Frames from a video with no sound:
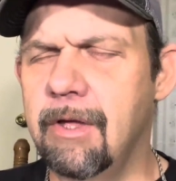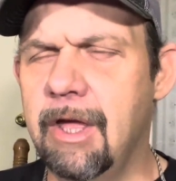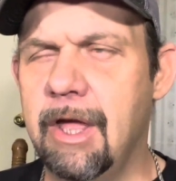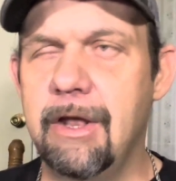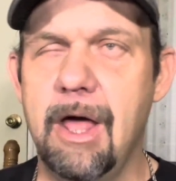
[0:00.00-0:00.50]

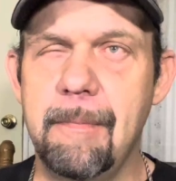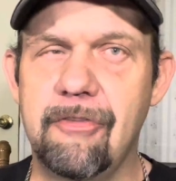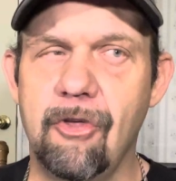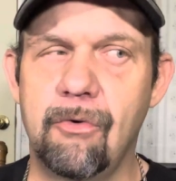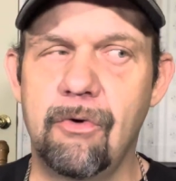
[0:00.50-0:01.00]
and not be
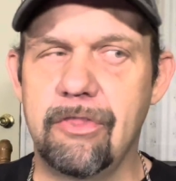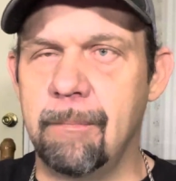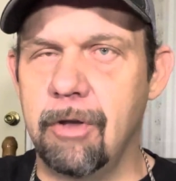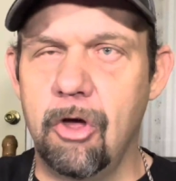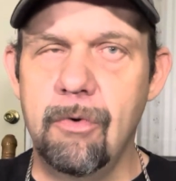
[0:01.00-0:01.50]
so quick to
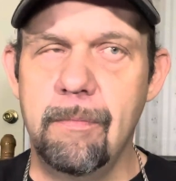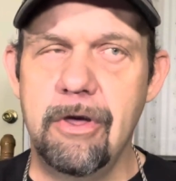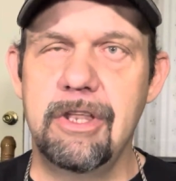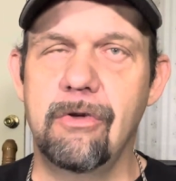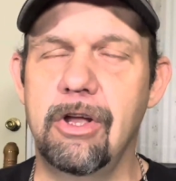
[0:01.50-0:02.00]
blow
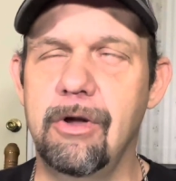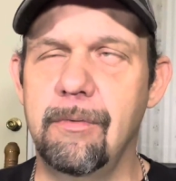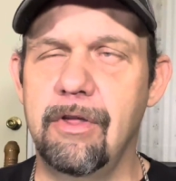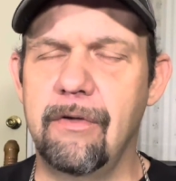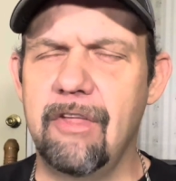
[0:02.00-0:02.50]
money on every
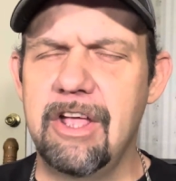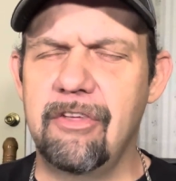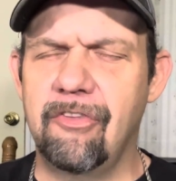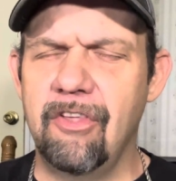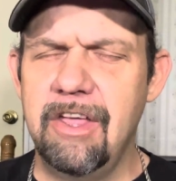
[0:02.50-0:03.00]
little thing
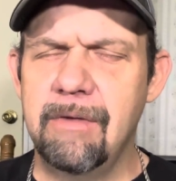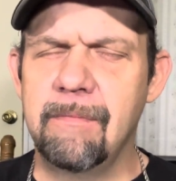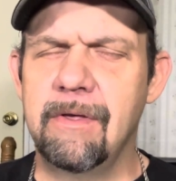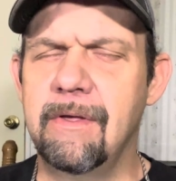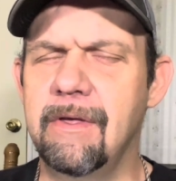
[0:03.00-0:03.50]
you see,
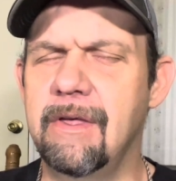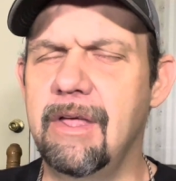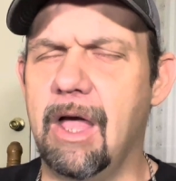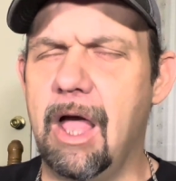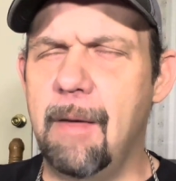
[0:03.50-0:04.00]

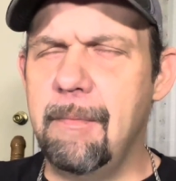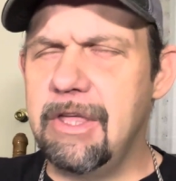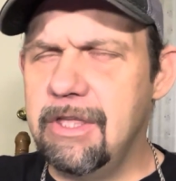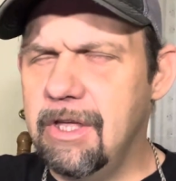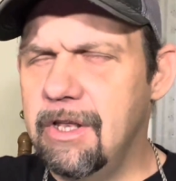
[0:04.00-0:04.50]

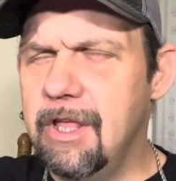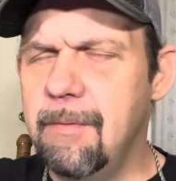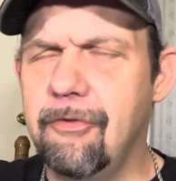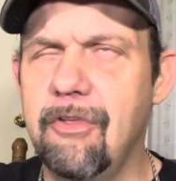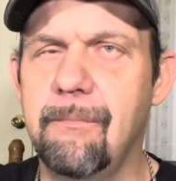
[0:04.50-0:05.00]
you can live
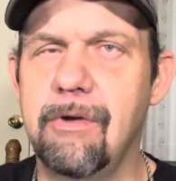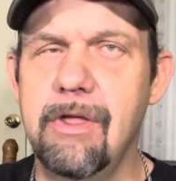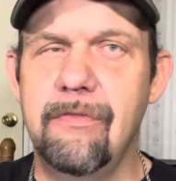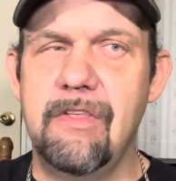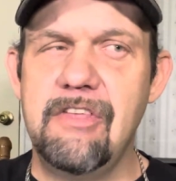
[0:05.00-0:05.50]
yourself a
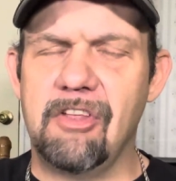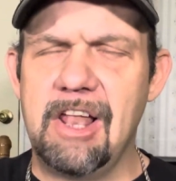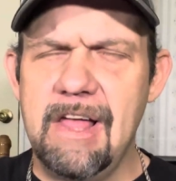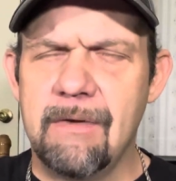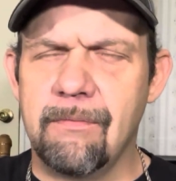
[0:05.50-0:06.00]
good, decent
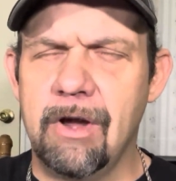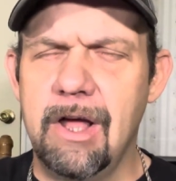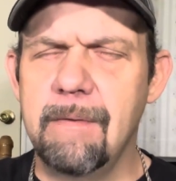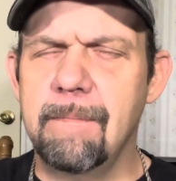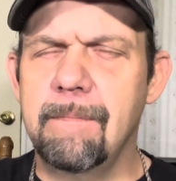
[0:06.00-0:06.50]
life,
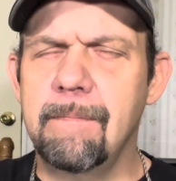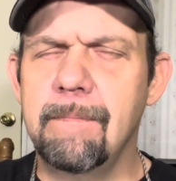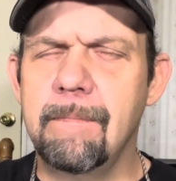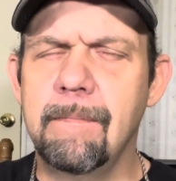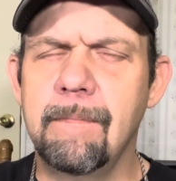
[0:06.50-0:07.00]
right?
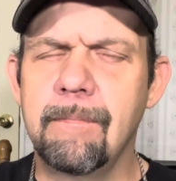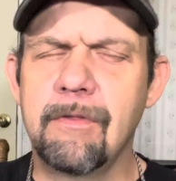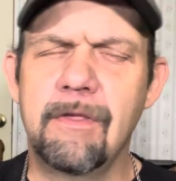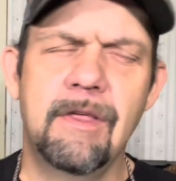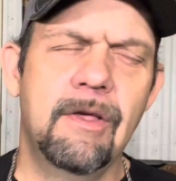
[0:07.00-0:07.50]

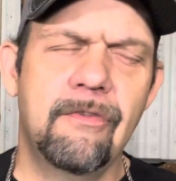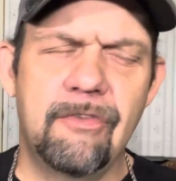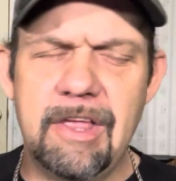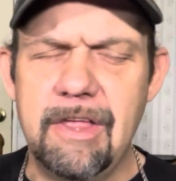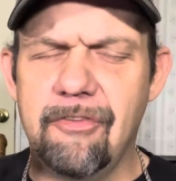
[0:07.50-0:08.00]

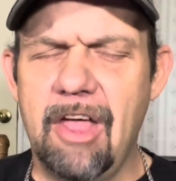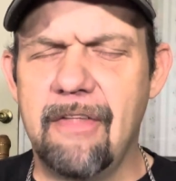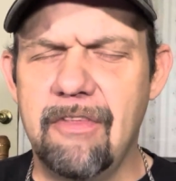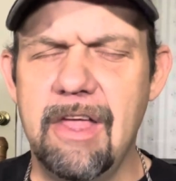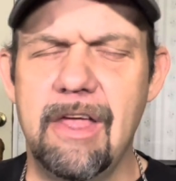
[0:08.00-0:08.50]
See,
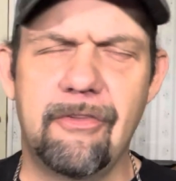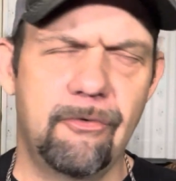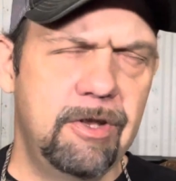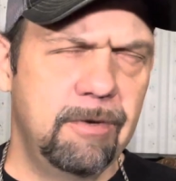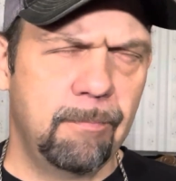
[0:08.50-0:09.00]
aside this,
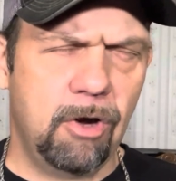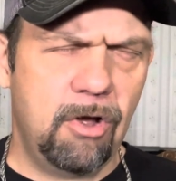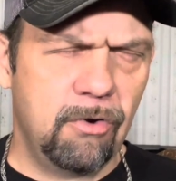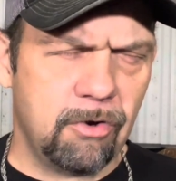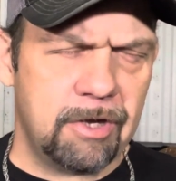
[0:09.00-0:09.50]
when you're
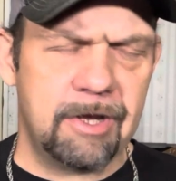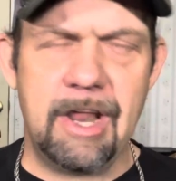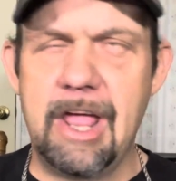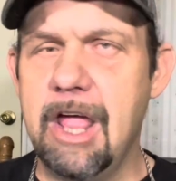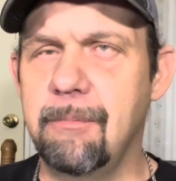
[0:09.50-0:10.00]
broke or you're an
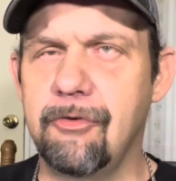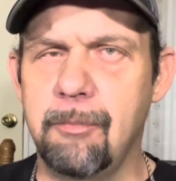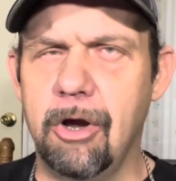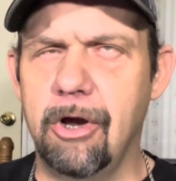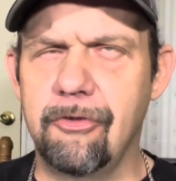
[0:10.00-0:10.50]
average
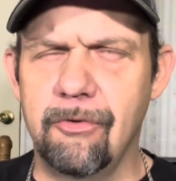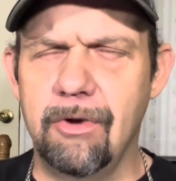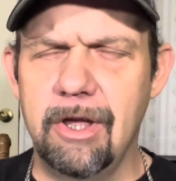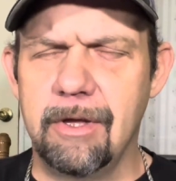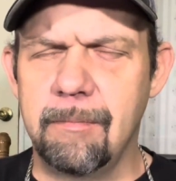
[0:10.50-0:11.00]
person,
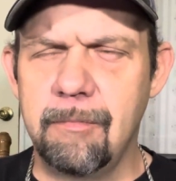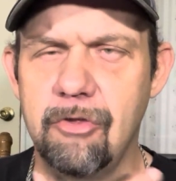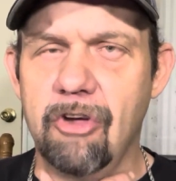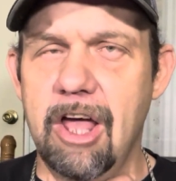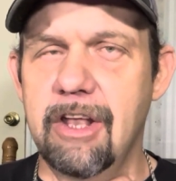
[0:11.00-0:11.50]
right, you
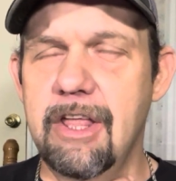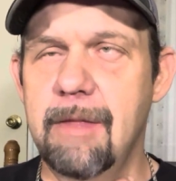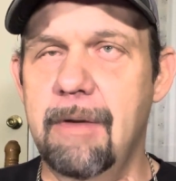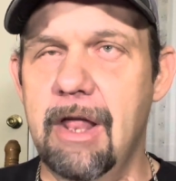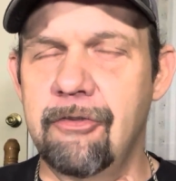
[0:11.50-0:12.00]
try to
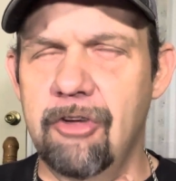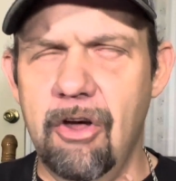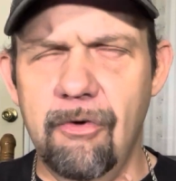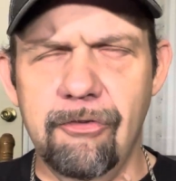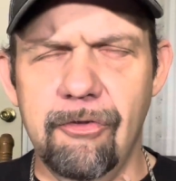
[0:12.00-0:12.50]
live like the
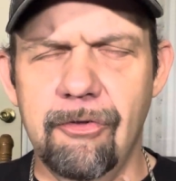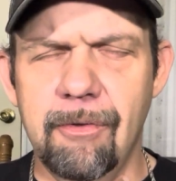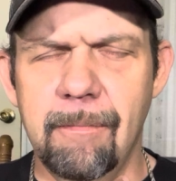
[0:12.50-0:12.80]
Joneses,